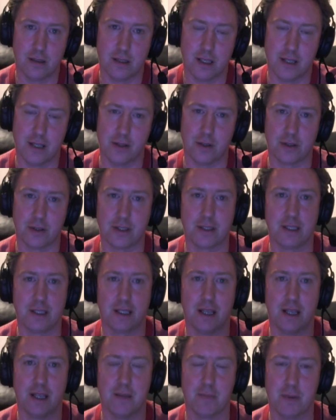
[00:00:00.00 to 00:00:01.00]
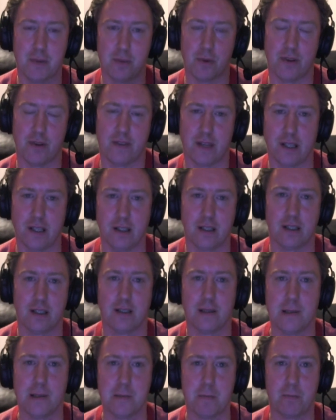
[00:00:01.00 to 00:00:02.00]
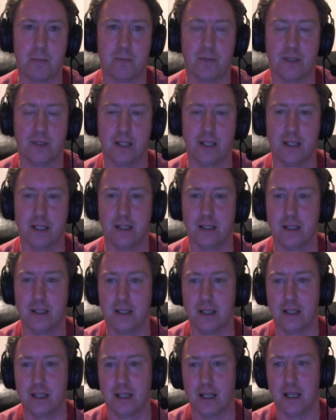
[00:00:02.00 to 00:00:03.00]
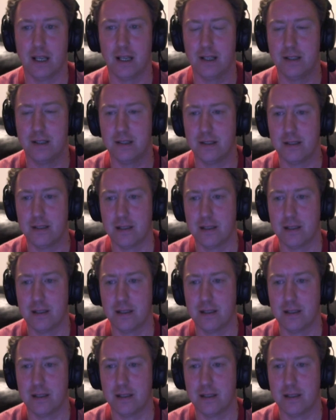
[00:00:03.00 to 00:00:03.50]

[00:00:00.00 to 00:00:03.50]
in order to get people to think, right? And